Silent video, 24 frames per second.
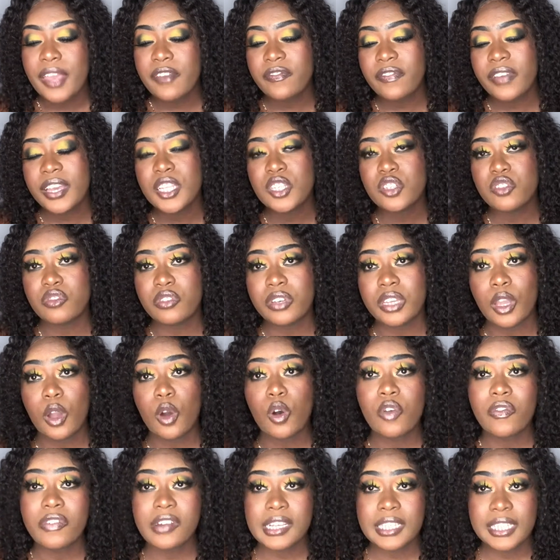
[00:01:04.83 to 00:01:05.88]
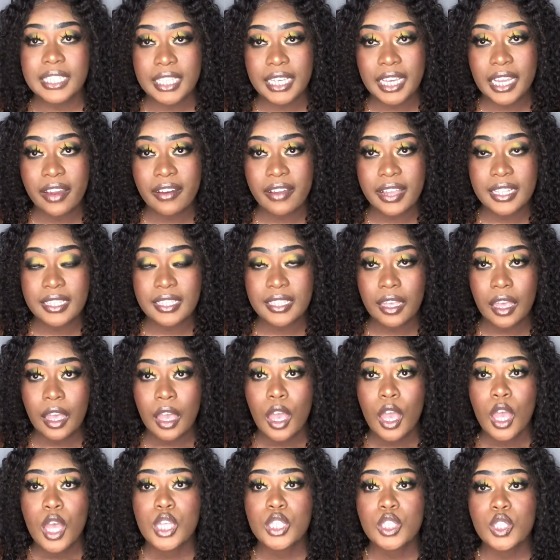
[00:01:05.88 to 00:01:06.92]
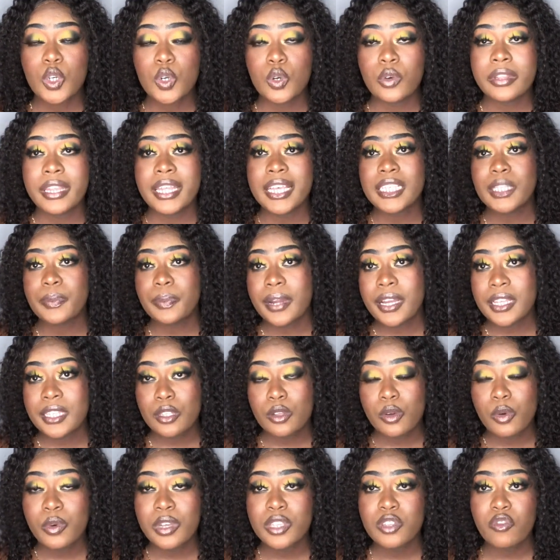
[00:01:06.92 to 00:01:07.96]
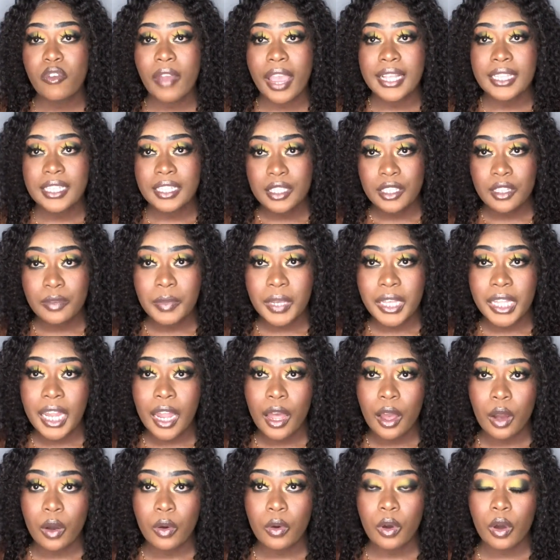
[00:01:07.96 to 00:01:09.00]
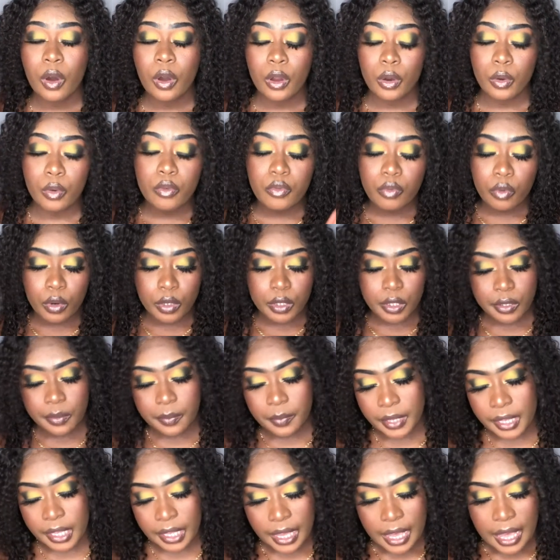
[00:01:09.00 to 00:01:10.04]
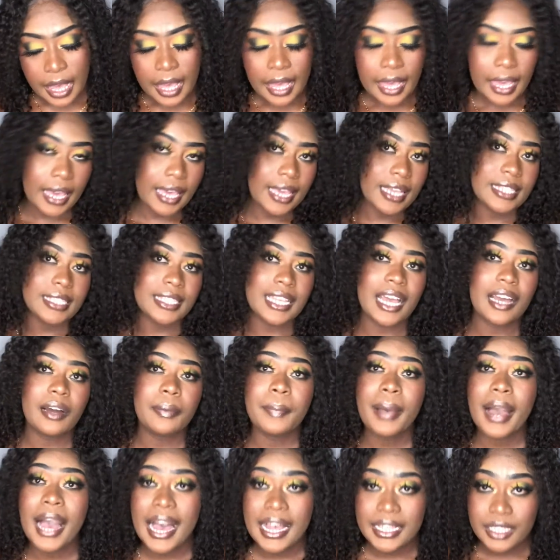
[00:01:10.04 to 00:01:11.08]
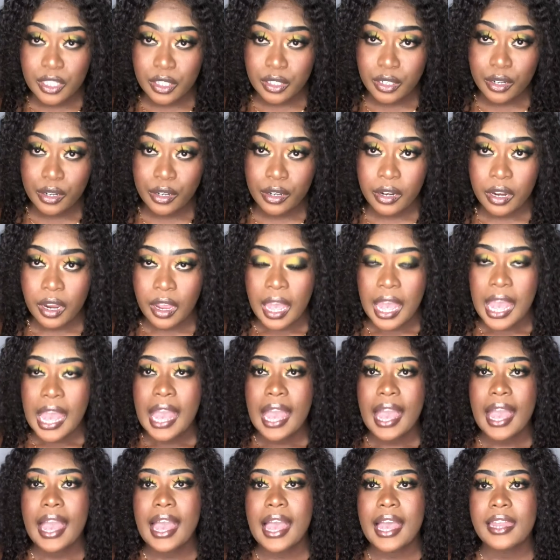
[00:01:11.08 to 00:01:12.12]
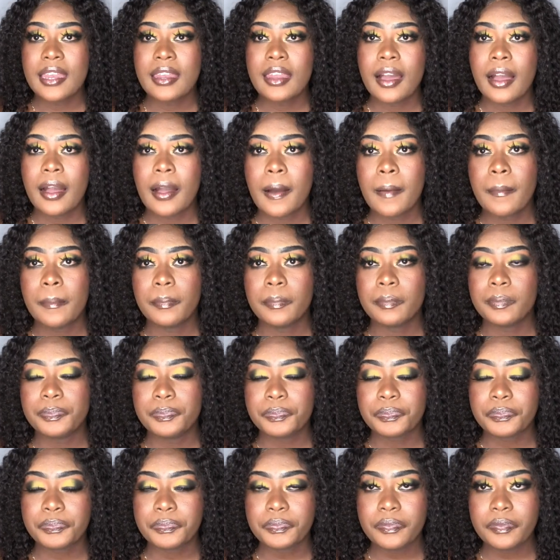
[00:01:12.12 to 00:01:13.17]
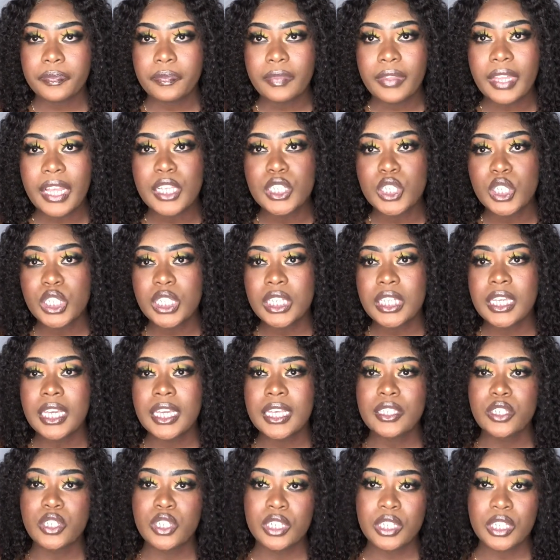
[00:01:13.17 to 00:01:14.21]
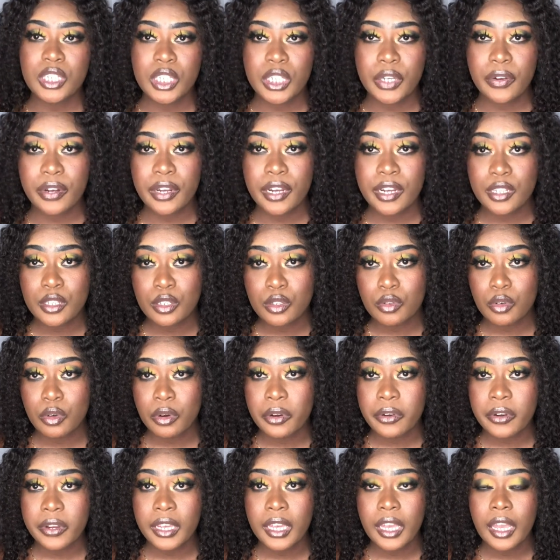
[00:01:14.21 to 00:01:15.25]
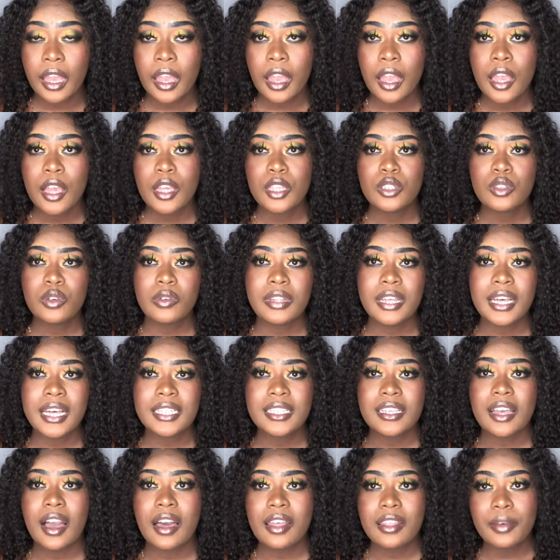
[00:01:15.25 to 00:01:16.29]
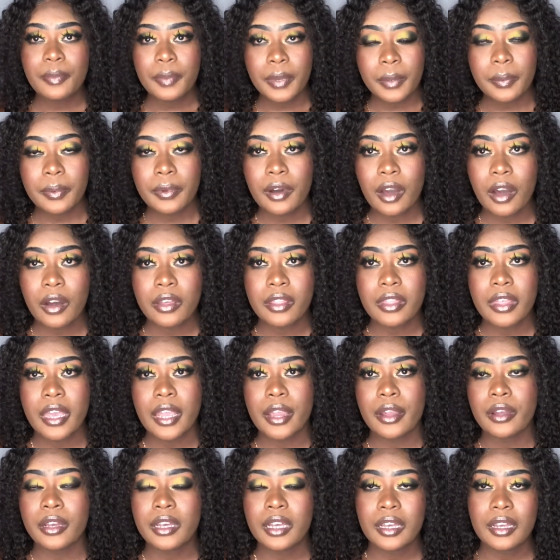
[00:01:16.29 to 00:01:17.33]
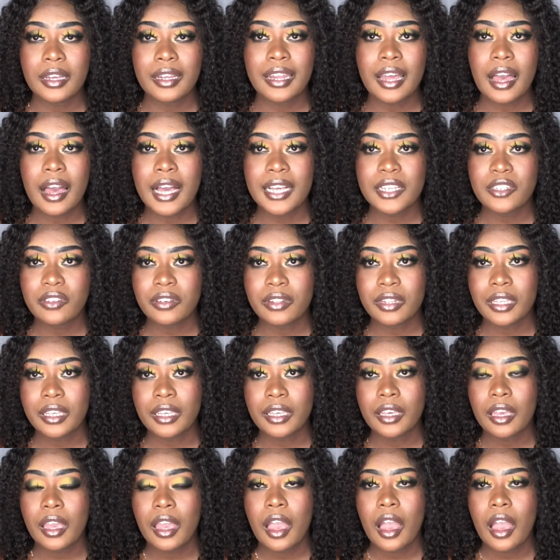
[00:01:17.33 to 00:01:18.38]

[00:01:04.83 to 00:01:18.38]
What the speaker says: Victory Over Cigarettes. So this person who is writing to me now, or who wrote to me, is a pastor. And she is just sharing her story so that other people out there could actually,